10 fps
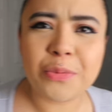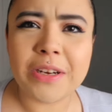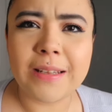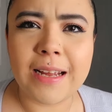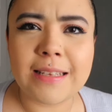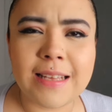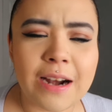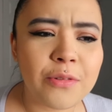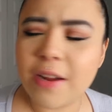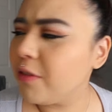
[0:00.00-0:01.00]
realized I
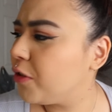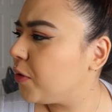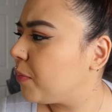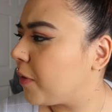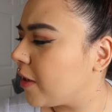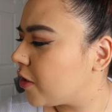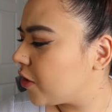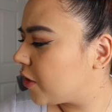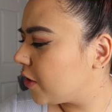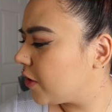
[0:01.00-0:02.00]
don't have a
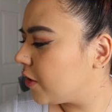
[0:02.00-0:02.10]
toothbrush